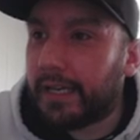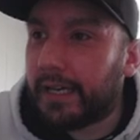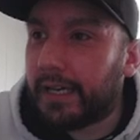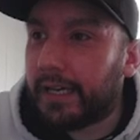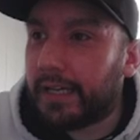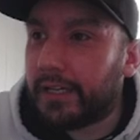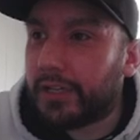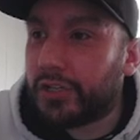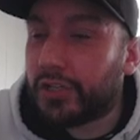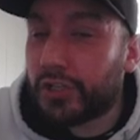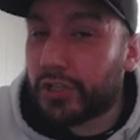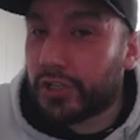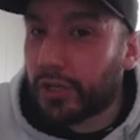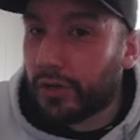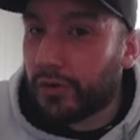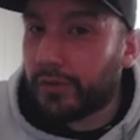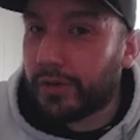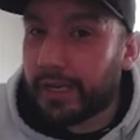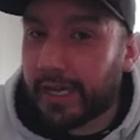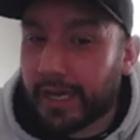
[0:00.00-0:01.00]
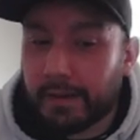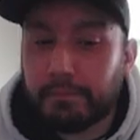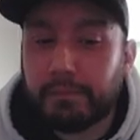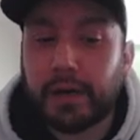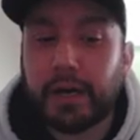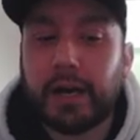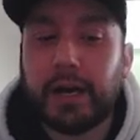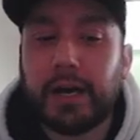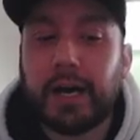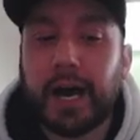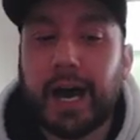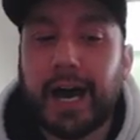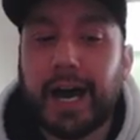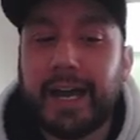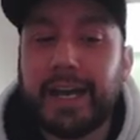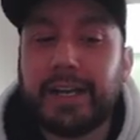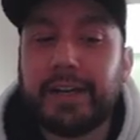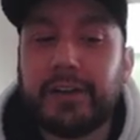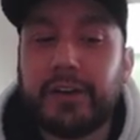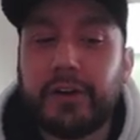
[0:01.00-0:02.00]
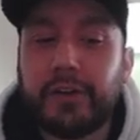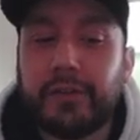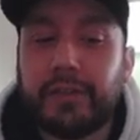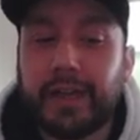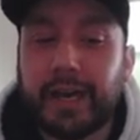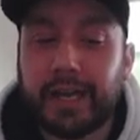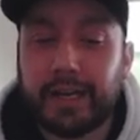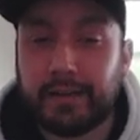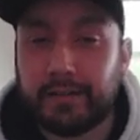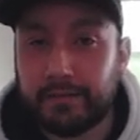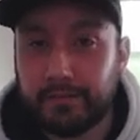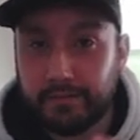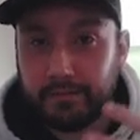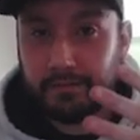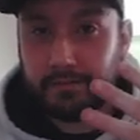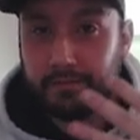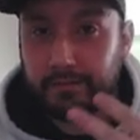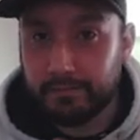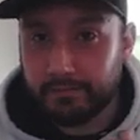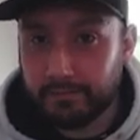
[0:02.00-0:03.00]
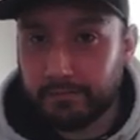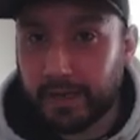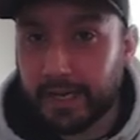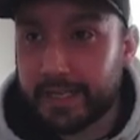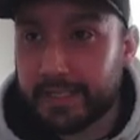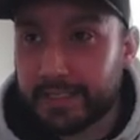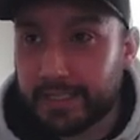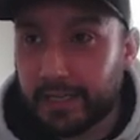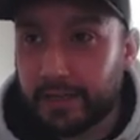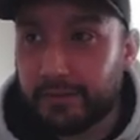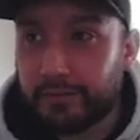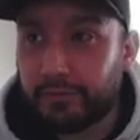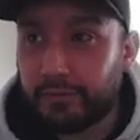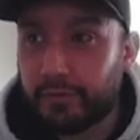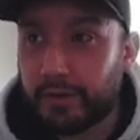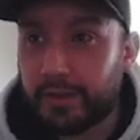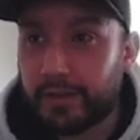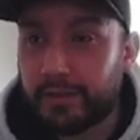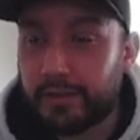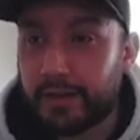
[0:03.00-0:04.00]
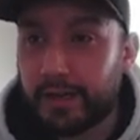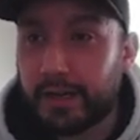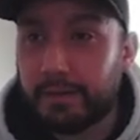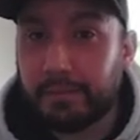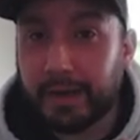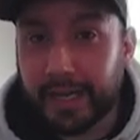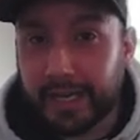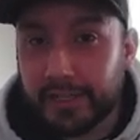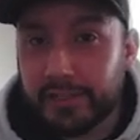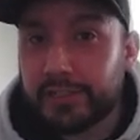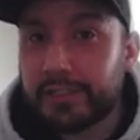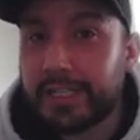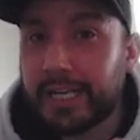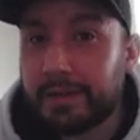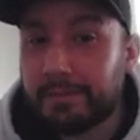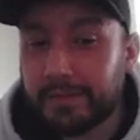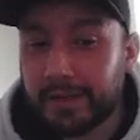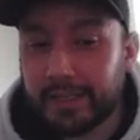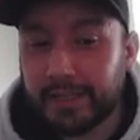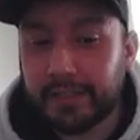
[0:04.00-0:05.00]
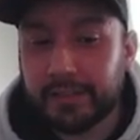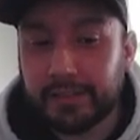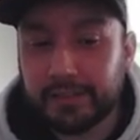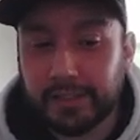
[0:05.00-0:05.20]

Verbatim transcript: uh, shown yet, but I know that myself with uh, my entertainment guild